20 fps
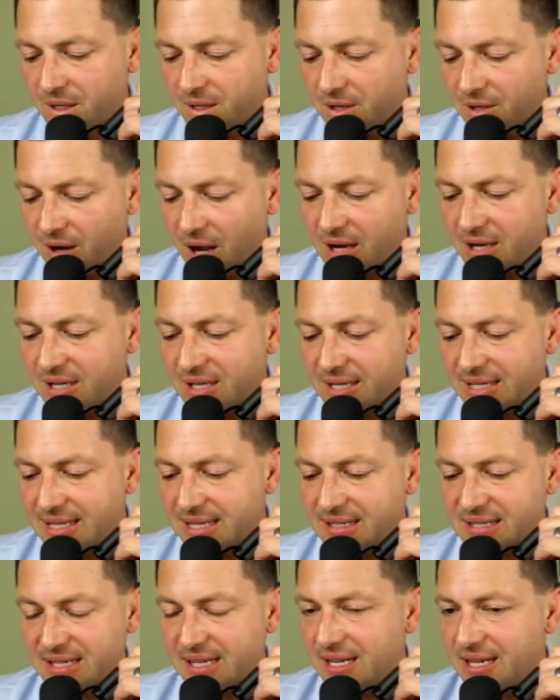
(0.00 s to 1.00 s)
You're not going to
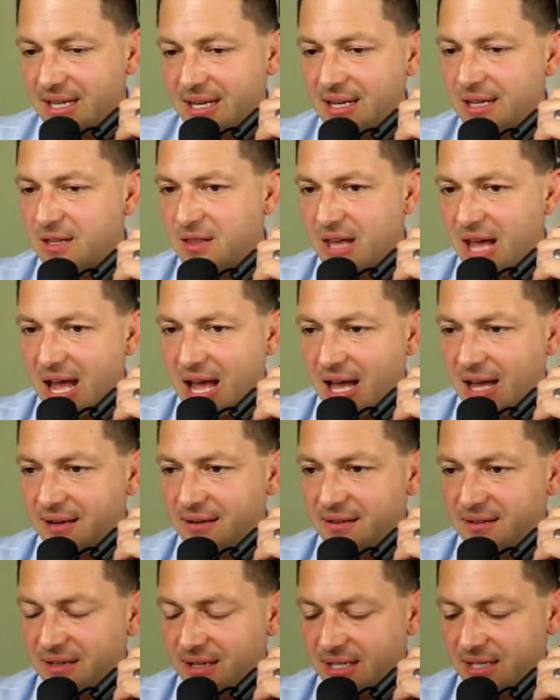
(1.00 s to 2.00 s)
get to any of
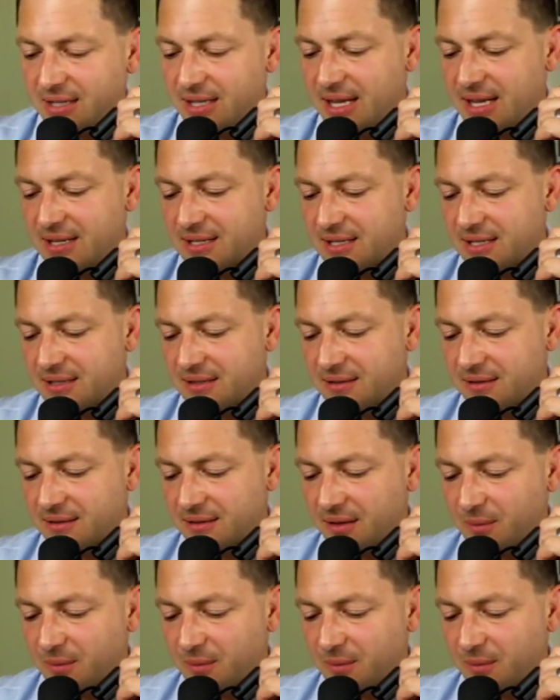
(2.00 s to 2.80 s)
that unless